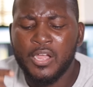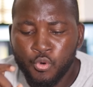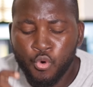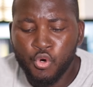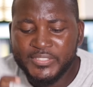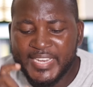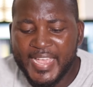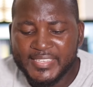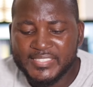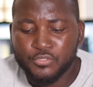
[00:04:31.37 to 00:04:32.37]
who
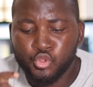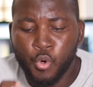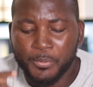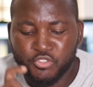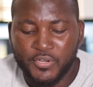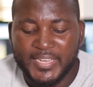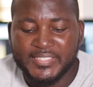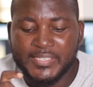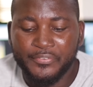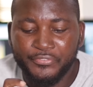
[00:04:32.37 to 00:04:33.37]
dares to
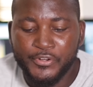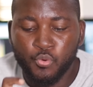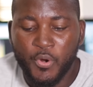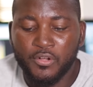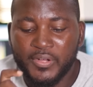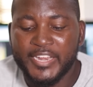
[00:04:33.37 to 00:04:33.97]
obstruct the free will